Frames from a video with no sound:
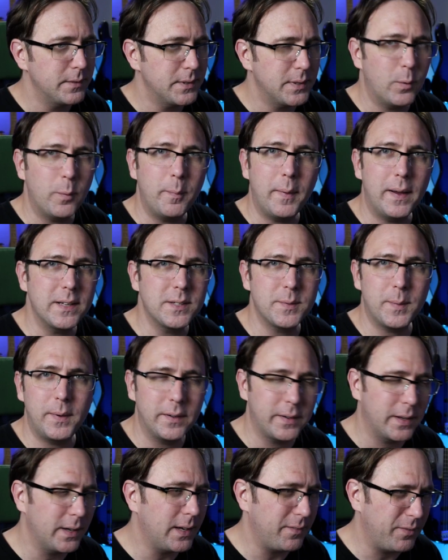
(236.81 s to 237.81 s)
So we might as well
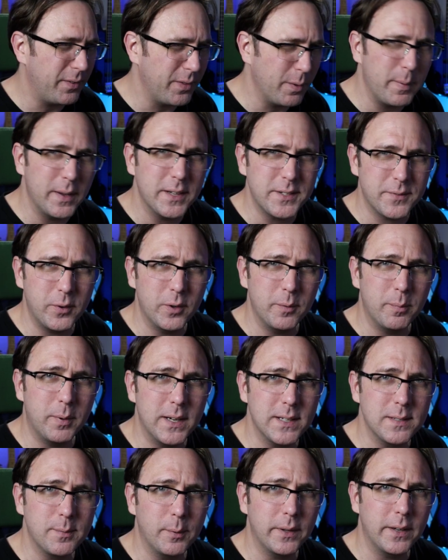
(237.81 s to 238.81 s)
get off on the best foot
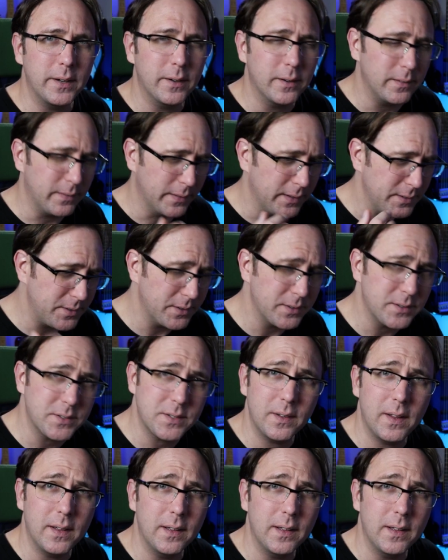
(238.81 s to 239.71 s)
possible here. Let's just